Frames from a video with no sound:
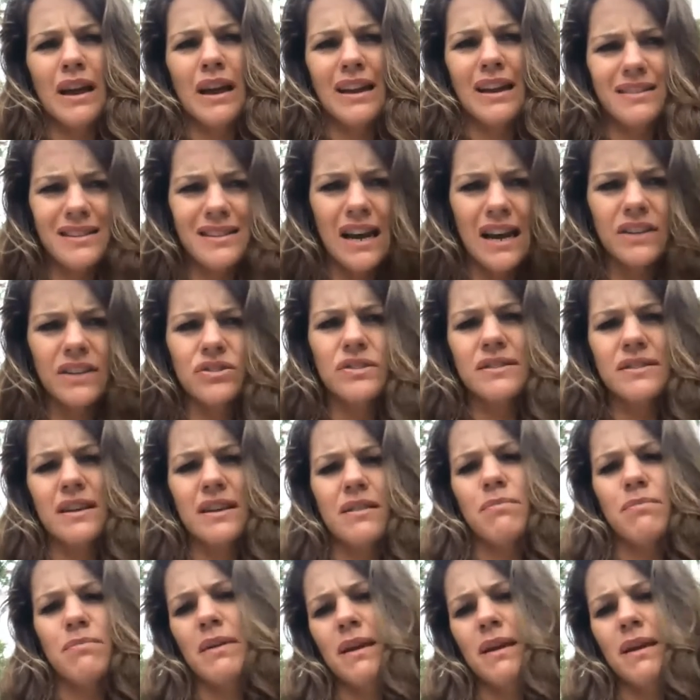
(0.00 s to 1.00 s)
It touches
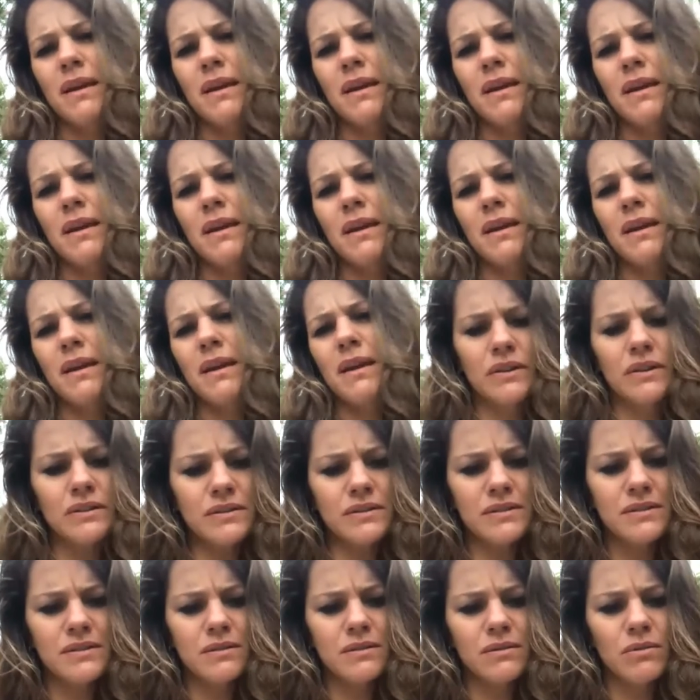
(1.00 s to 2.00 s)
other people,
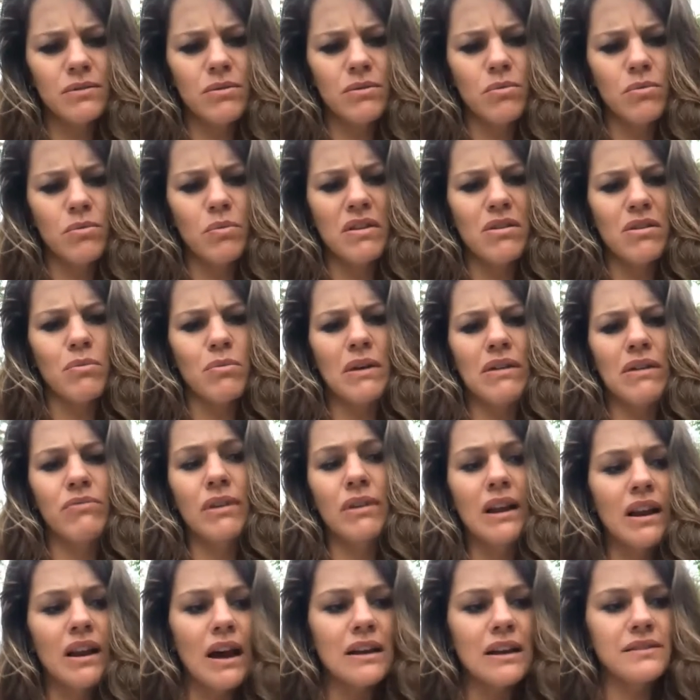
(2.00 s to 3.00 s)
because whether we
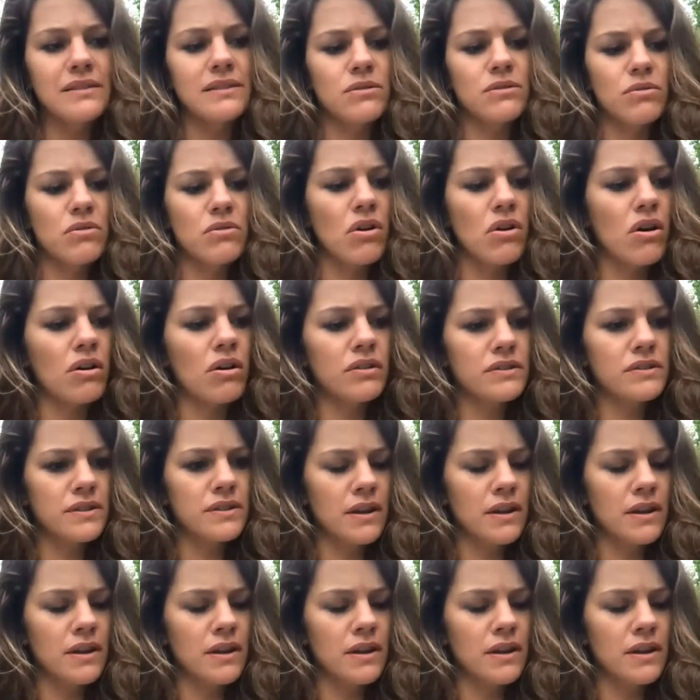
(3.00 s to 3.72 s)
realize it or not,